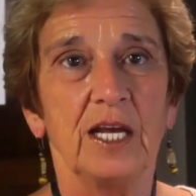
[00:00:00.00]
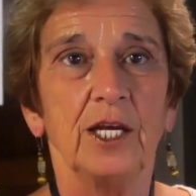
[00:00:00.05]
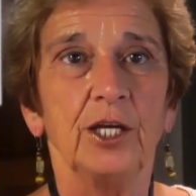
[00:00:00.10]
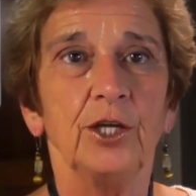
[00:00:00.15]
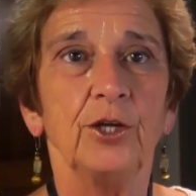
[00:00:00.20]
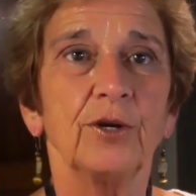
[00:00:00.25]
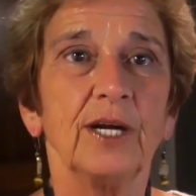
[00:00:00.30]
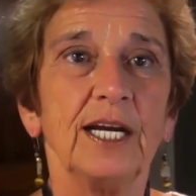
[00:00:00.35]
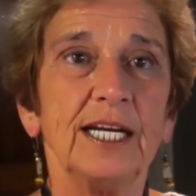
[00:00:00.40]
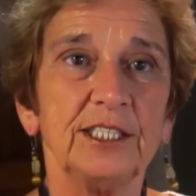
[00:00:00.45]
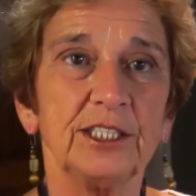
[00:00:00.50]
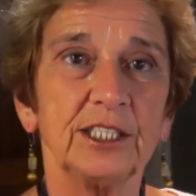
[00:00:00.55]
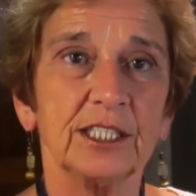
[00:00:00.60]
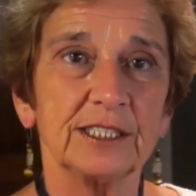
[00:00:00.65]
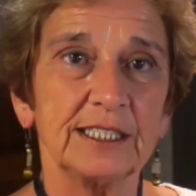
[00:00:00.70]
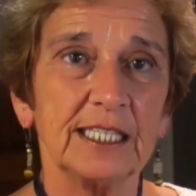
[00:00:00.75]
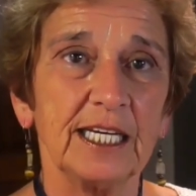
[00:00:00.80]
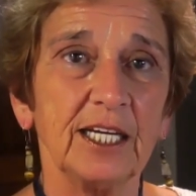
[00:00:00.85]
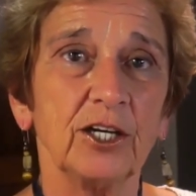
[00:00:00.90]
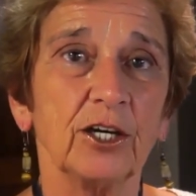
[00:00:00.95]
Your
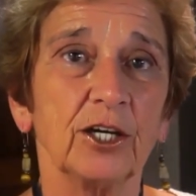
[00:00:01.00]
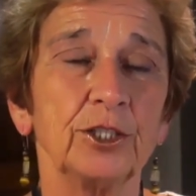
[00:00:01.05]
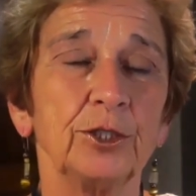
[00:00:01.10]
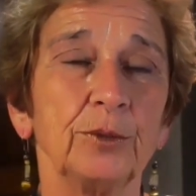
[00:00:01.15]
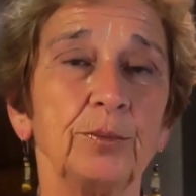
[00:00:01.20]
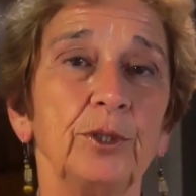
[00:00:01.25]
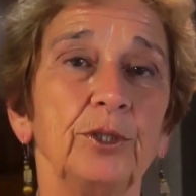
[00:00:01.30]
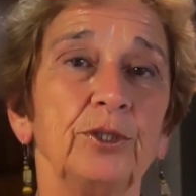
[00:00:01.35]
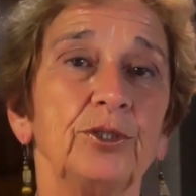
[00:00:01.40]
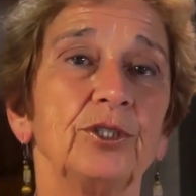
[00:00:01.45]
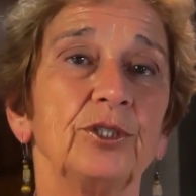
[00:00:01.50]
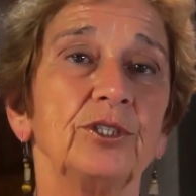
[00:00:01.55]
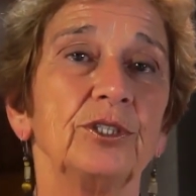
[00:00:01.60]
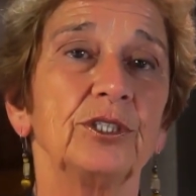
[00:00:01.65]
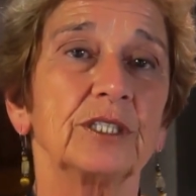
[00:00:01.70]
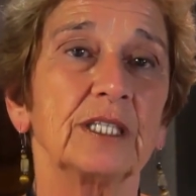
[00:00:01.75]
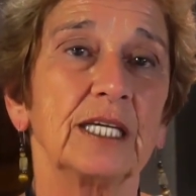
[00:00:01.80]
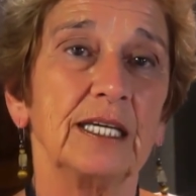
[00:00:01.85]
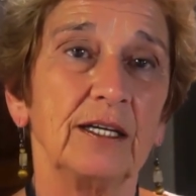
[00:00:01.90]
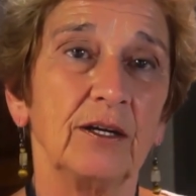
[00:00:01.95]
HSA
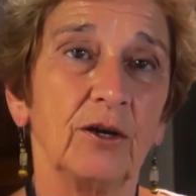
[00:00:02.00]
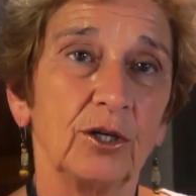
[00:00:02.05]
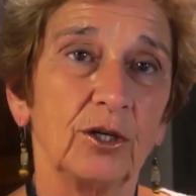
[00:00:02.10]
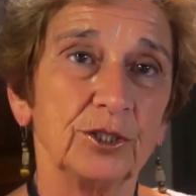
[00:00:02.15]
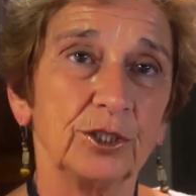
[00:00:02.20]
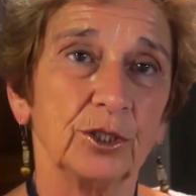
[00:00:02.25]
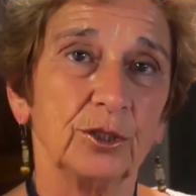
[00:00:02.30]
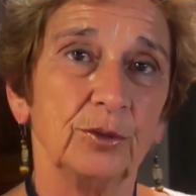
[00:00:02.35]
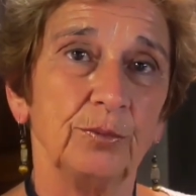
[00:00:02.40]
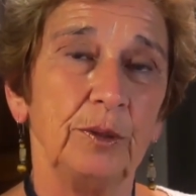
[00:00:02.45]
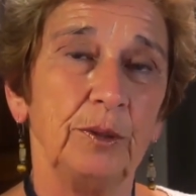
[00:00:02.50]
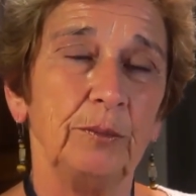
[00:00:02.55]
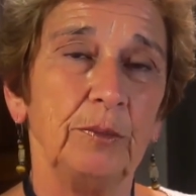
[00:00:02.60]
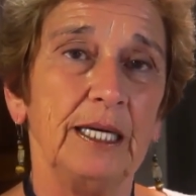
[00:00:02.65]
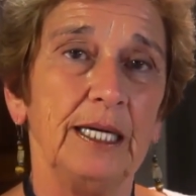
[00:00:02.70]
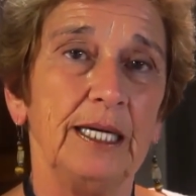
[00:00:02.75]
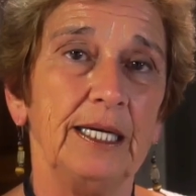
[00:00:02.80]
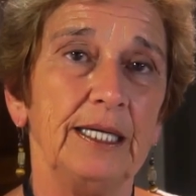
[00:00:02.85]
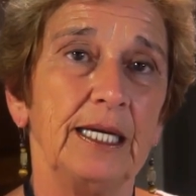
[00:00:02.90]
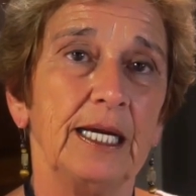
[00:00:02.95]
contributions can also be
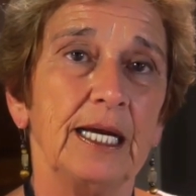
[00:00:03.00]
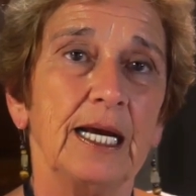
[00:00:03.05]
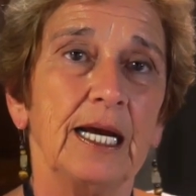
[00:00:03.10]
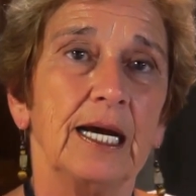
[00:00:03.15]
made